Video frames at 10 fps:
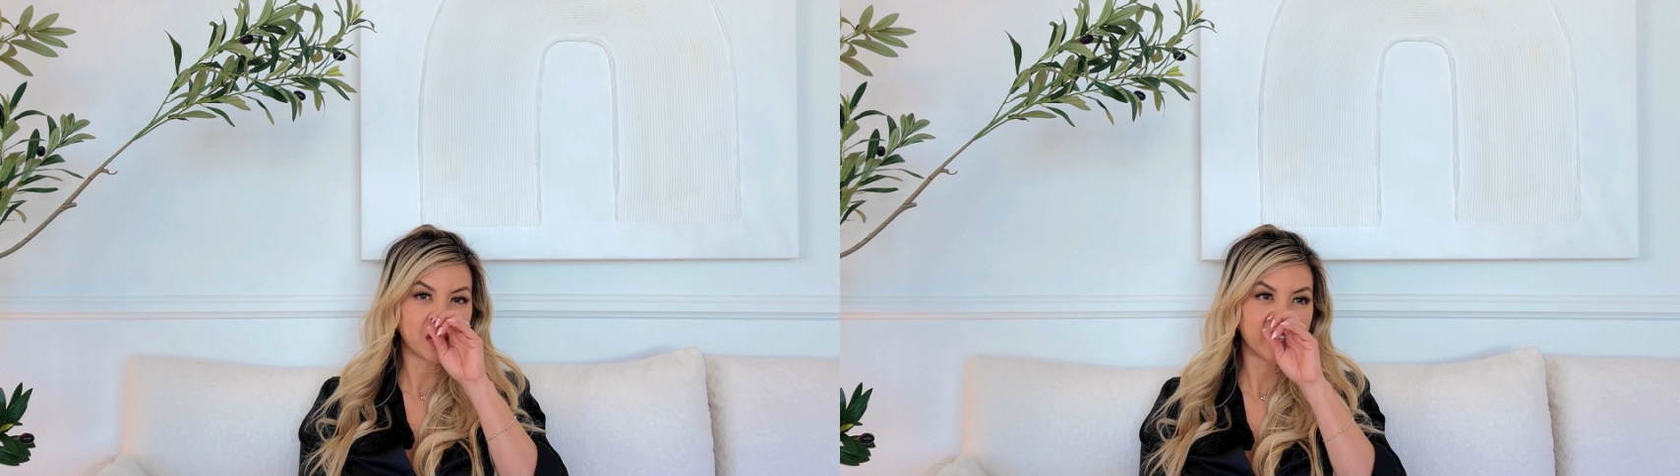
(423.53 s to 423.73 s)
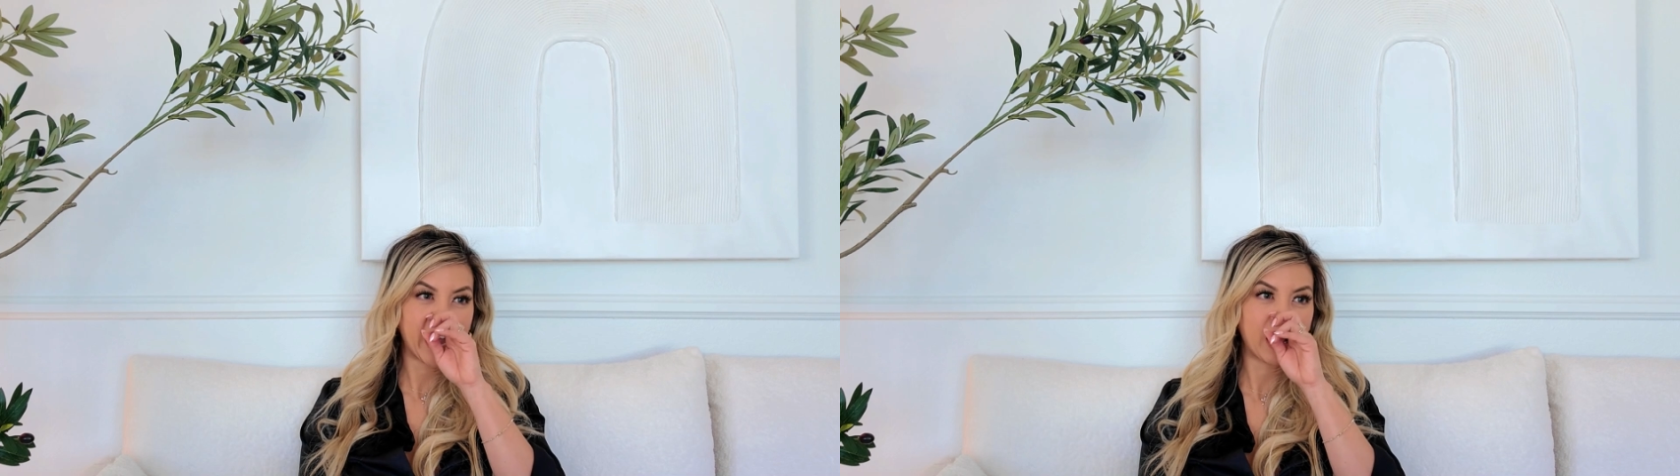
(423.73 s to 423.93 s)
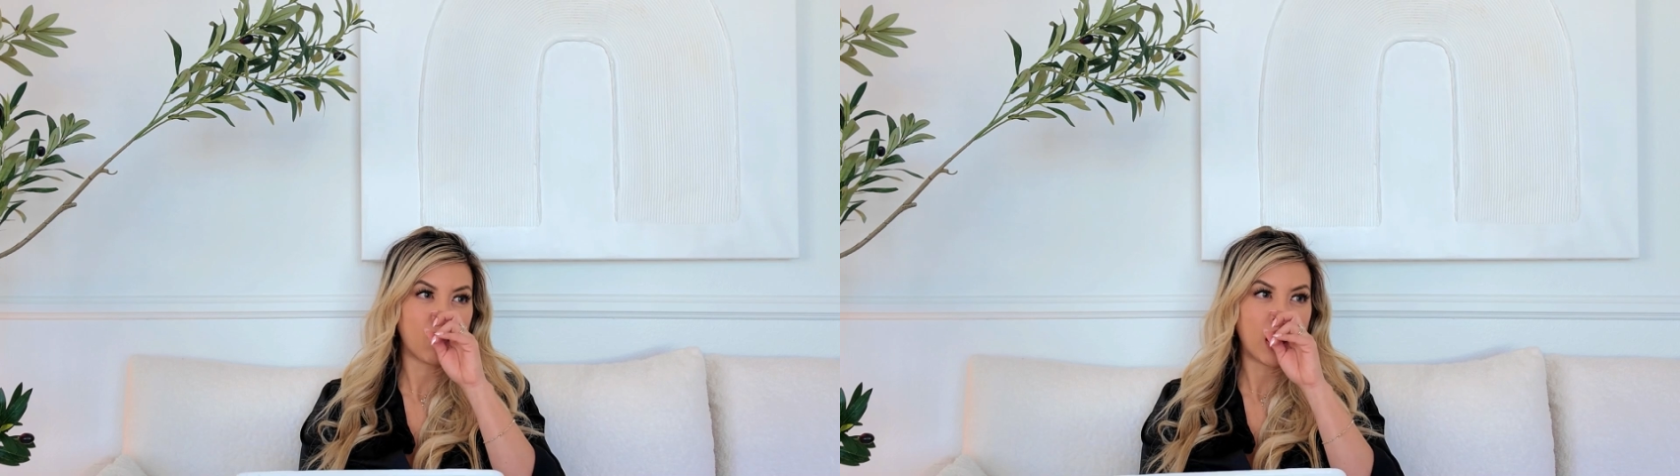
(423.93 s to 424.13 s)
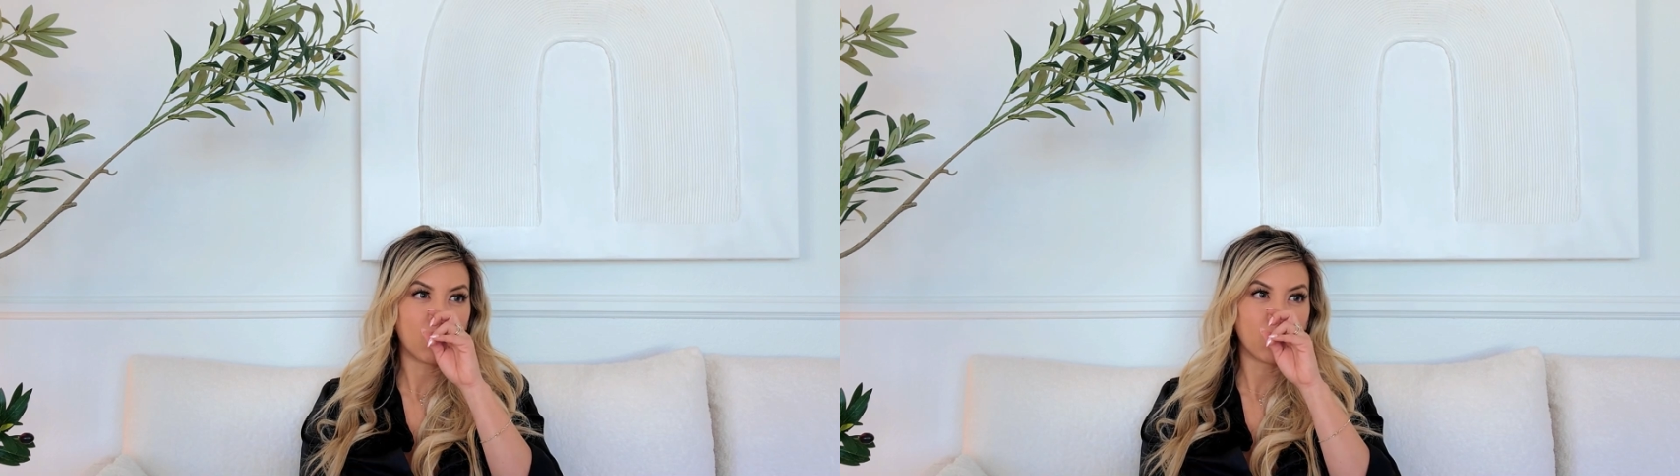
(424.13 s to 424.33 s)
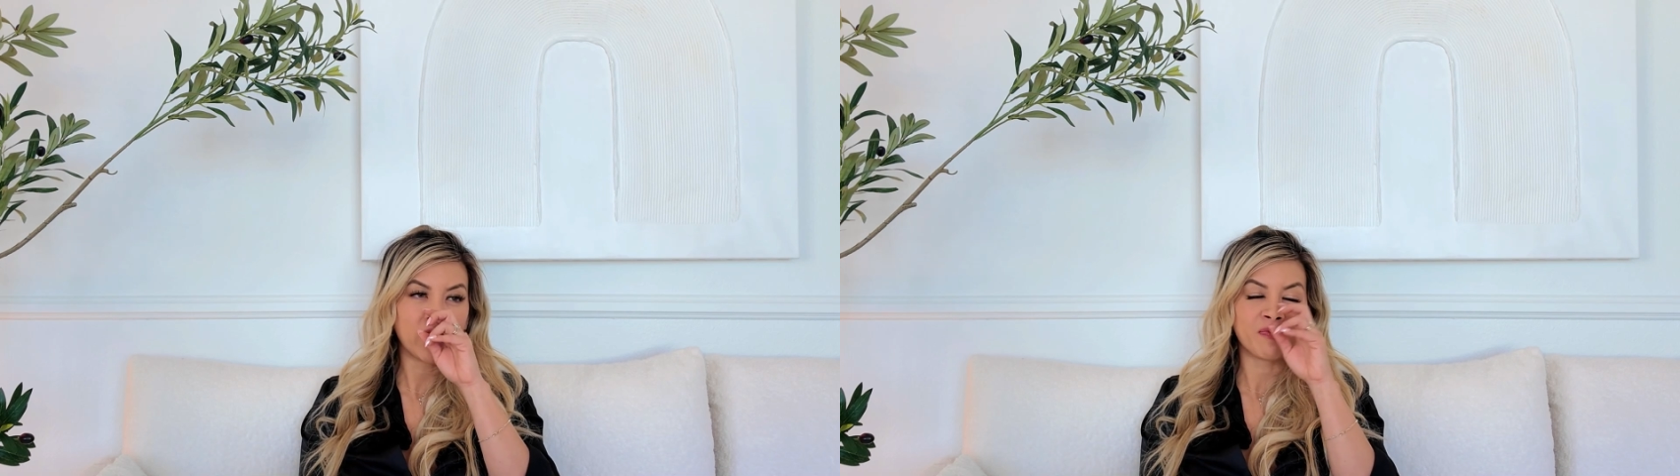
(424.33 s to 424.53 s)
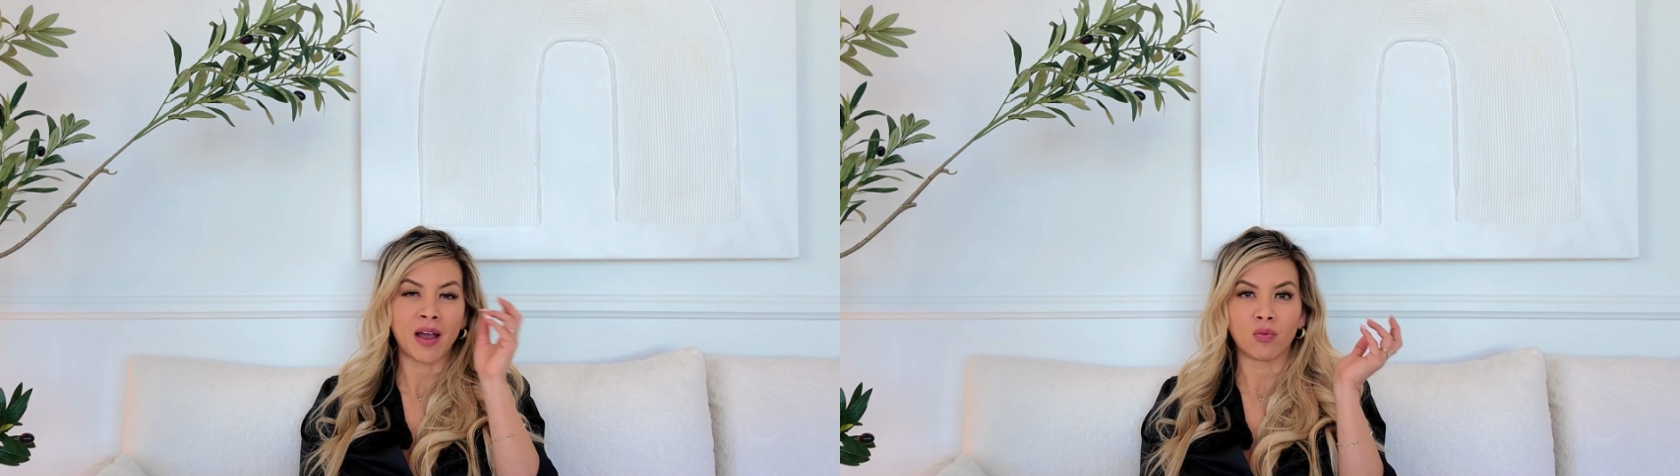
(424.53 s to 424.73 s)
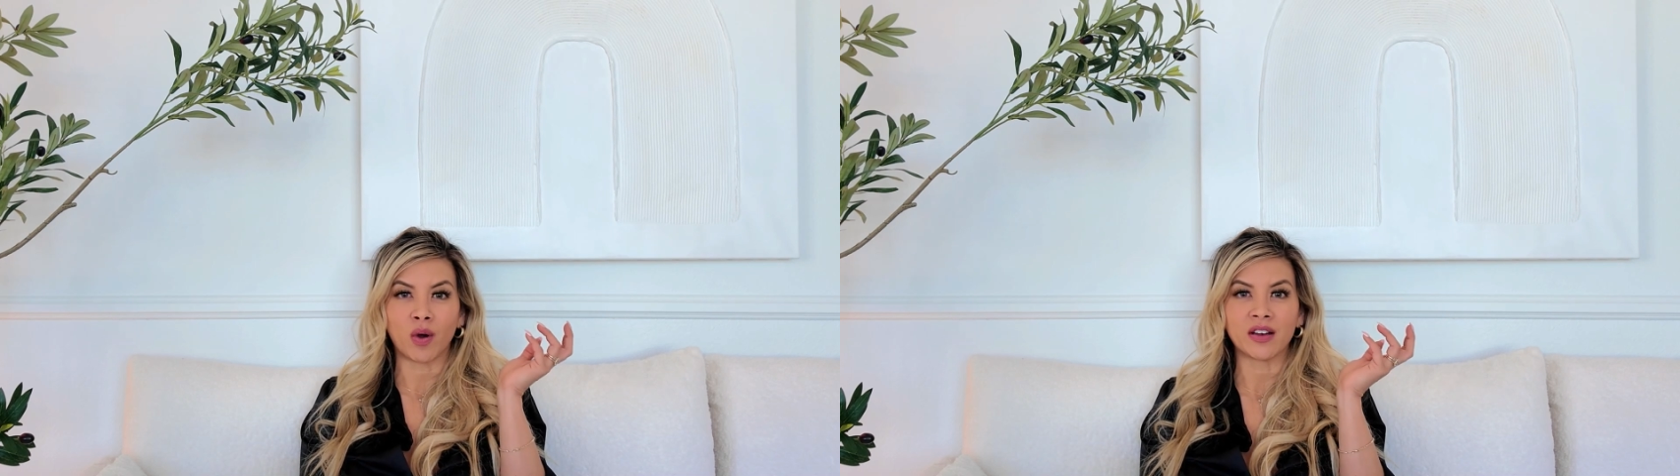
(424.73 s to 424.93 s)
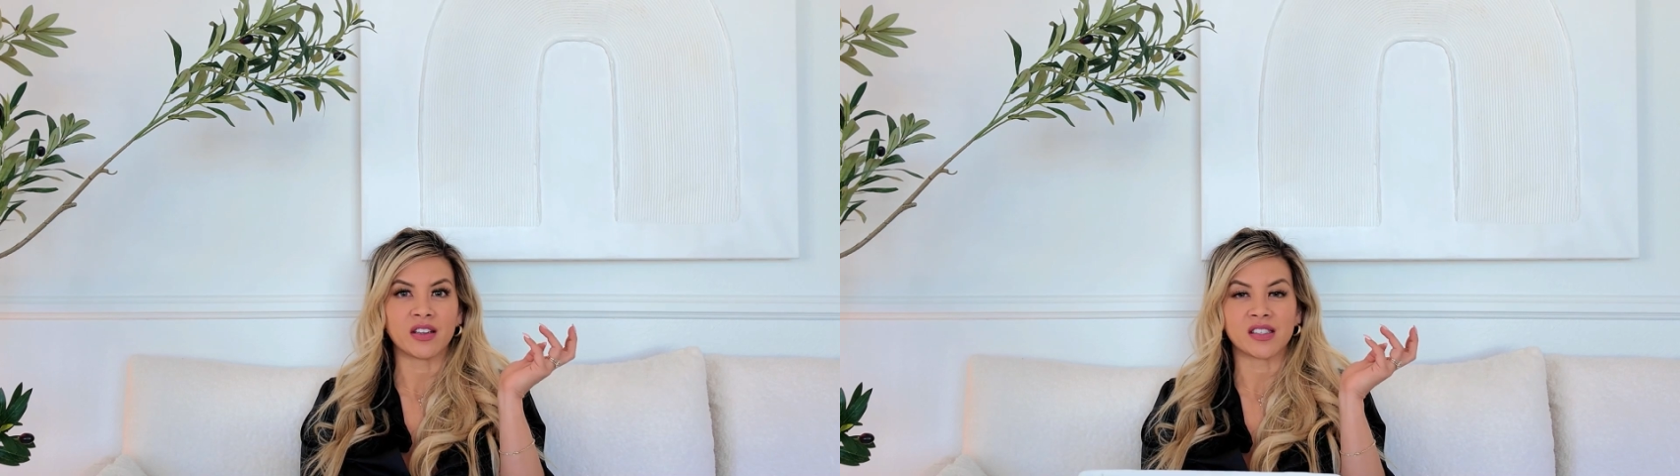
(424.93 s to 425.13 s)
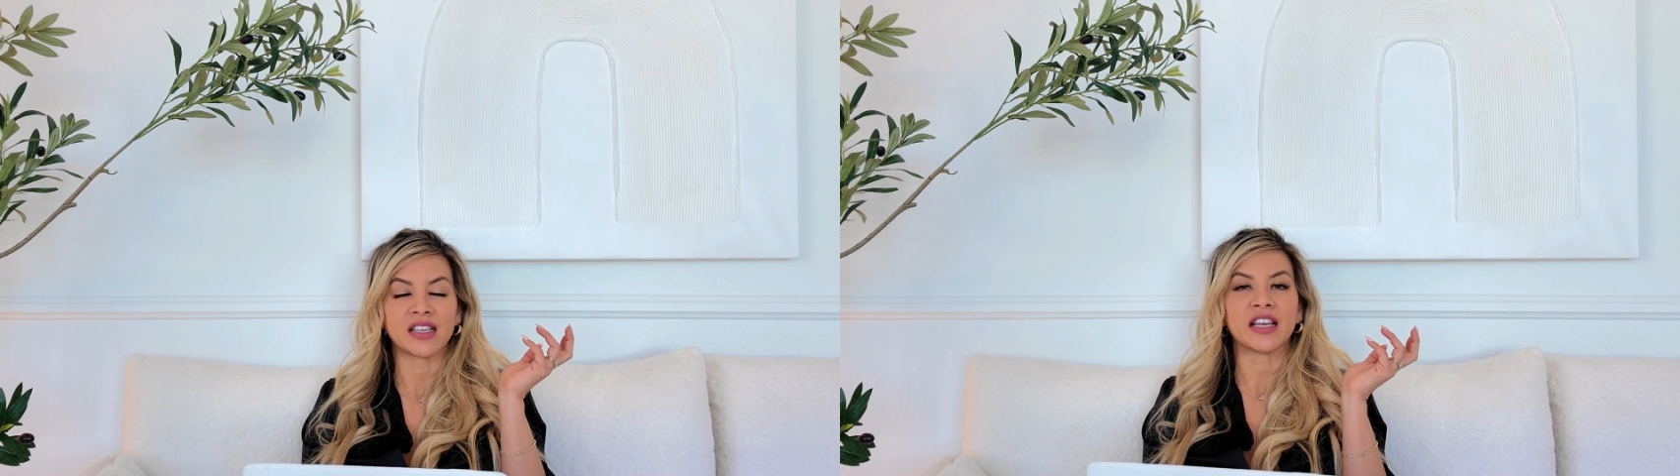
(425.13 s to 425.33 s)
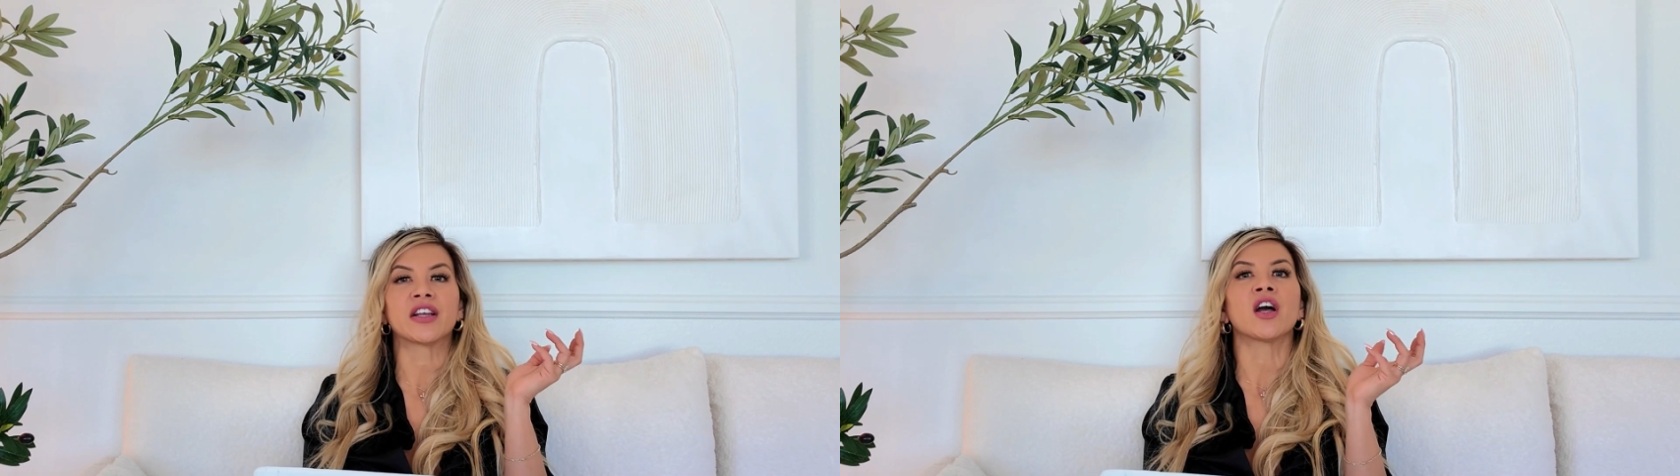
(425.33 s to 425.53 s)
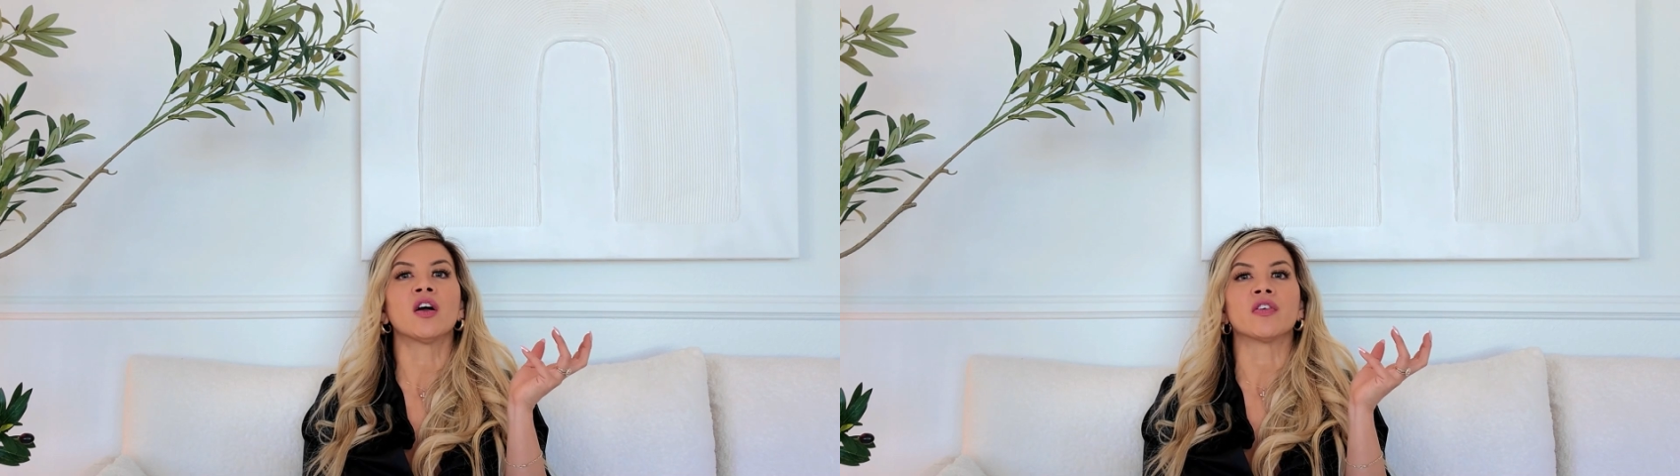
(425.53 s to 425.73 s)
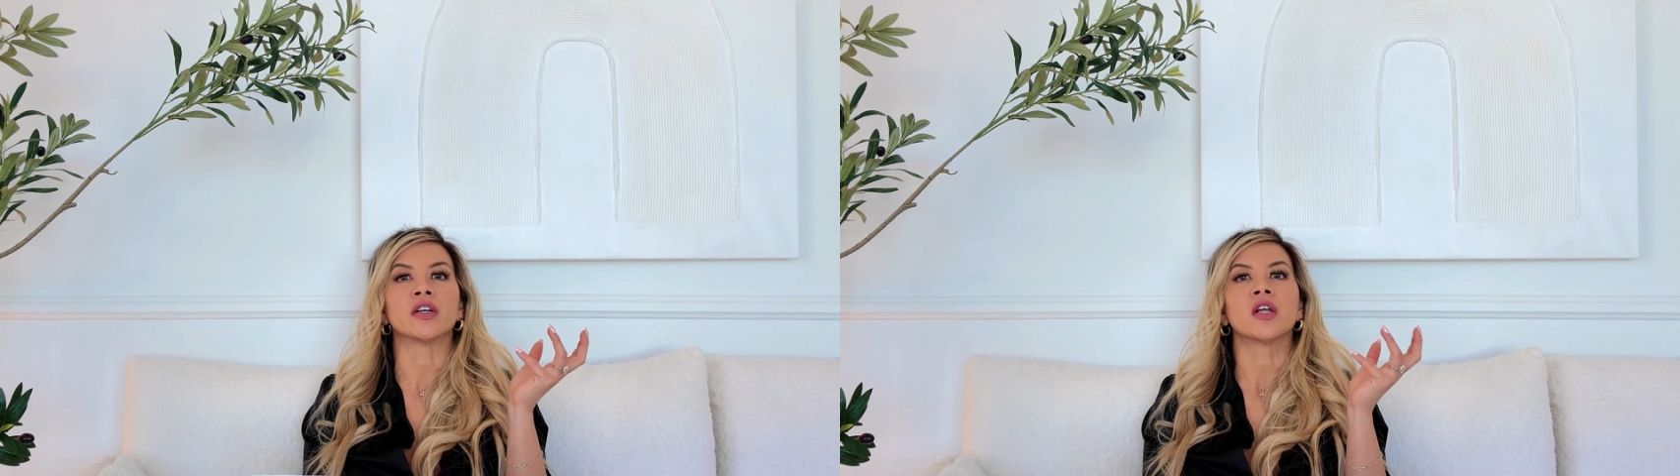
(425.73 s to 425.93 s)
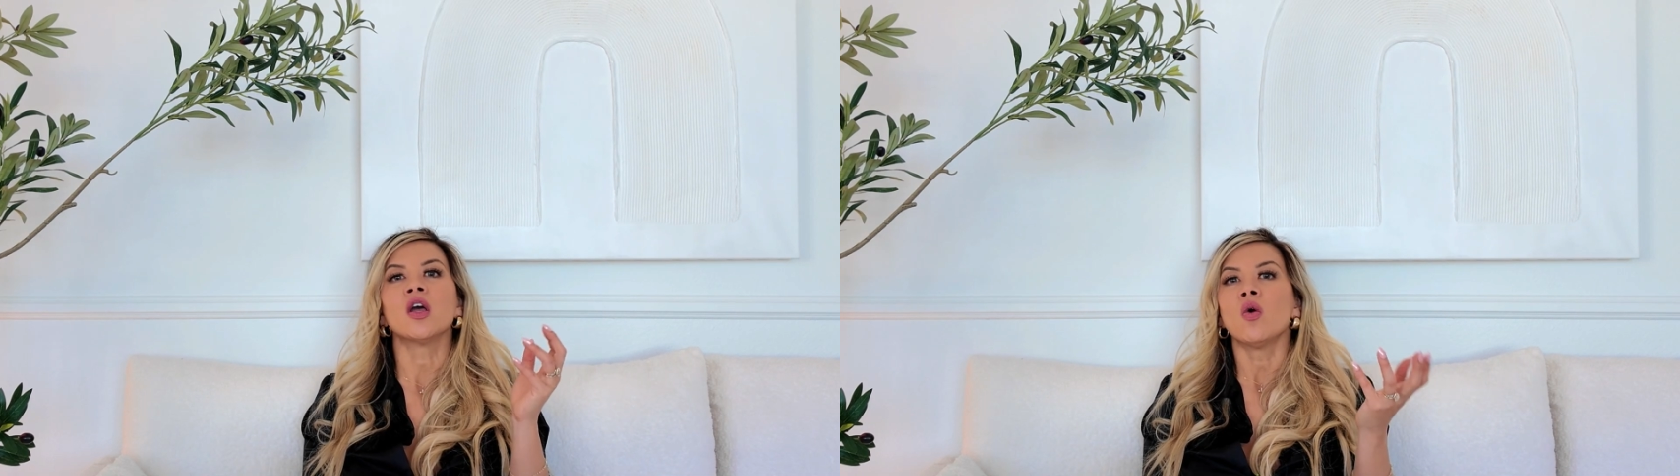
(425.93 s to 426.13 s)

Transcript: saying, well, what if my rent doesn't get covered?